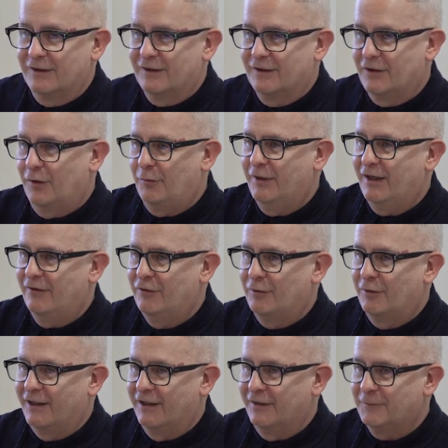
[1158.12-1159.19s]
copy
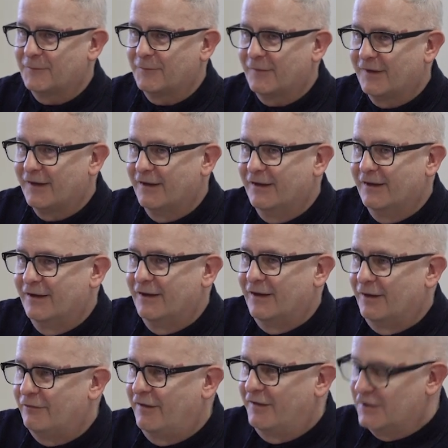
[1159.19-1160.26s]
everyone in,
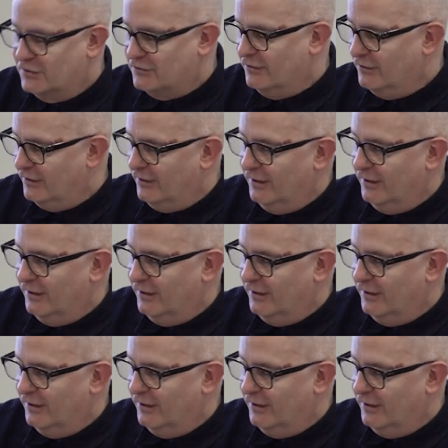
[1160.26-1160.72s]
a very strong